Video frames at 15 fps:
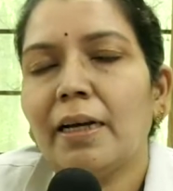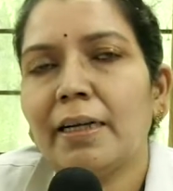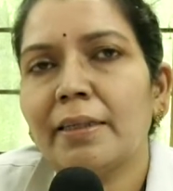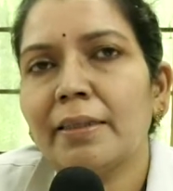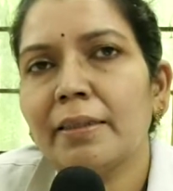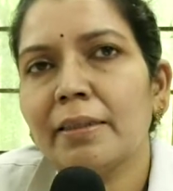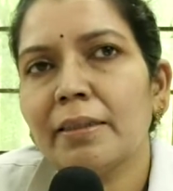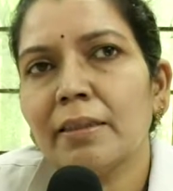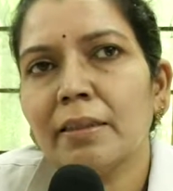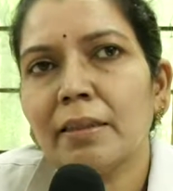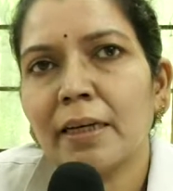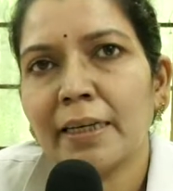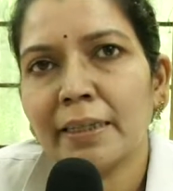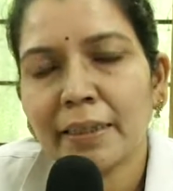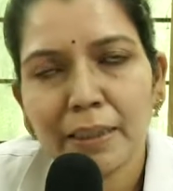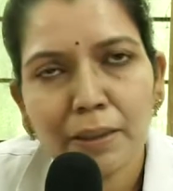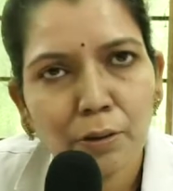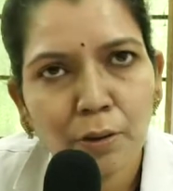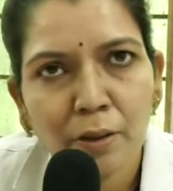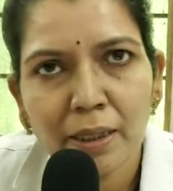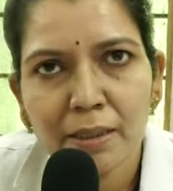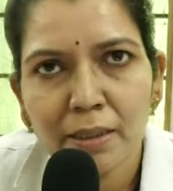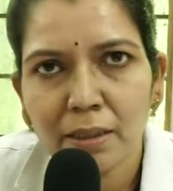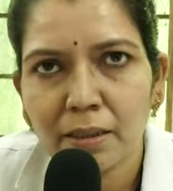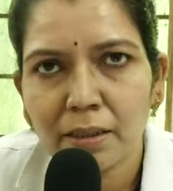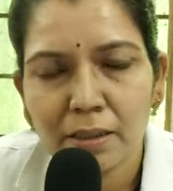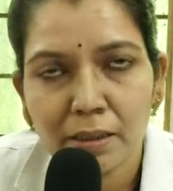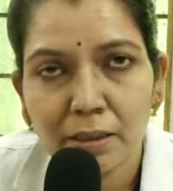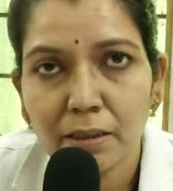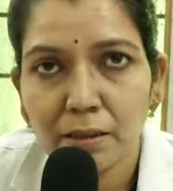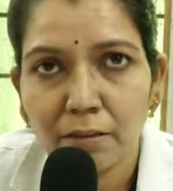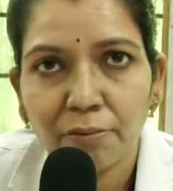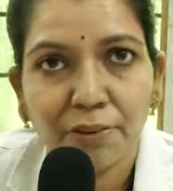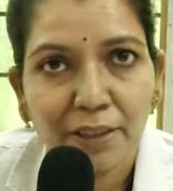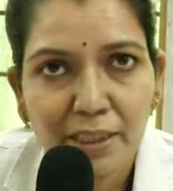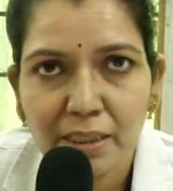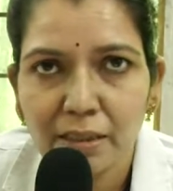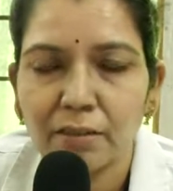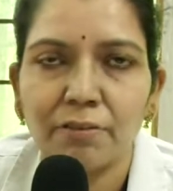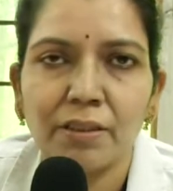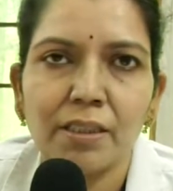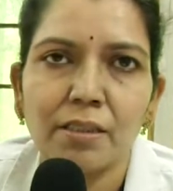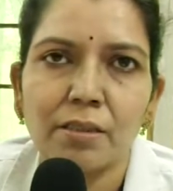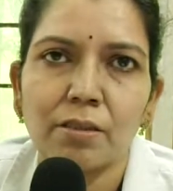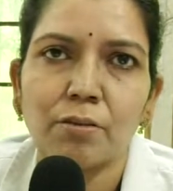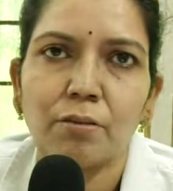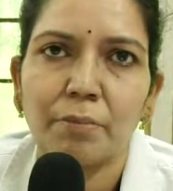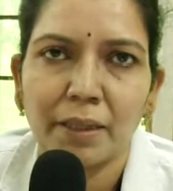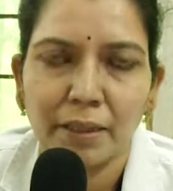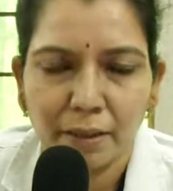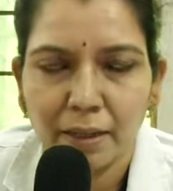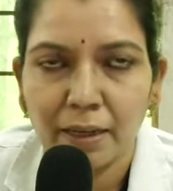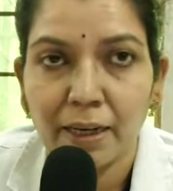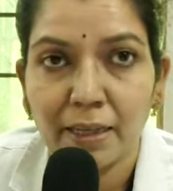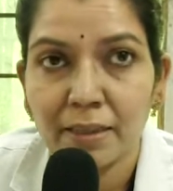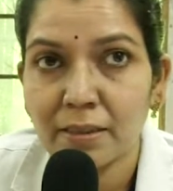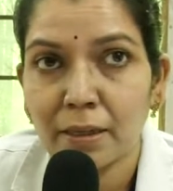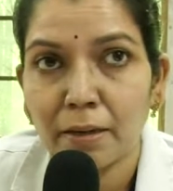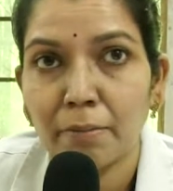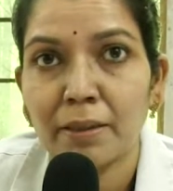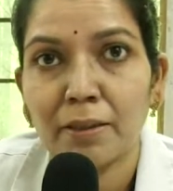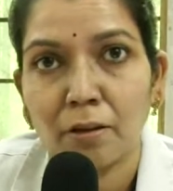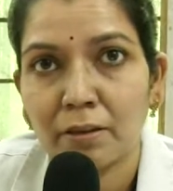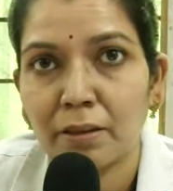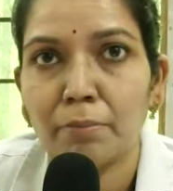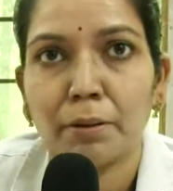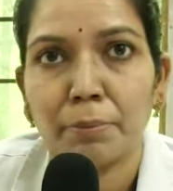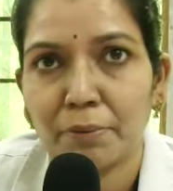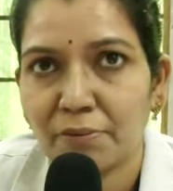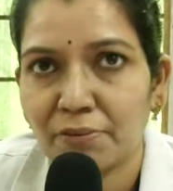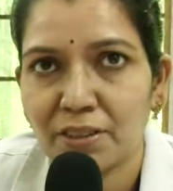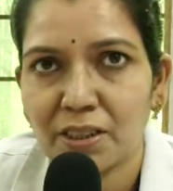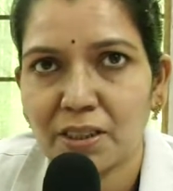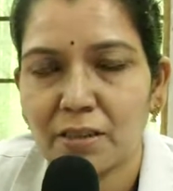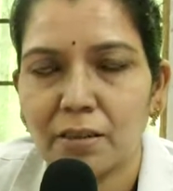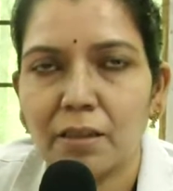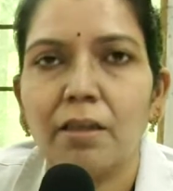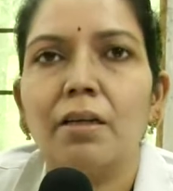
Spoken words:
and I can do as a free service to my, as I am a doctor by profession.